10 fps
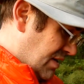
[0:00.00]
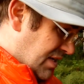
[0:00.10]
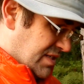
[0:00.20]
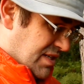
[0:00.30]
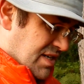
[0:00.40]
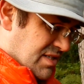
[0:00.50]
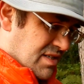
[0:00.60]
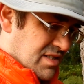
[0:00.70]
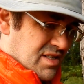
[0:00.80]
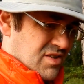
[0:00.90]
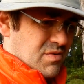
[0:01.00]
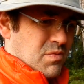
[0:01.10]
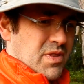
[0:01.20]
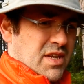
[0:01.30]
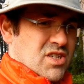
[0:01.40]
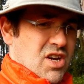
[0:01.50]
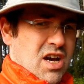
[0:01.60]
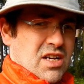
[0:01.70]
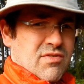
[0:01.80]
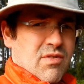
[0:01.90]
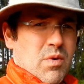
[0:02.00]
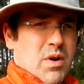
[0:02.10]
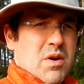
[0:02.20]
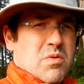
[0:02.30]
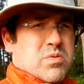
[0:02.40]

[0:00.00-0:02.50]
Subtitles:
At least it is, considering what they charge for one.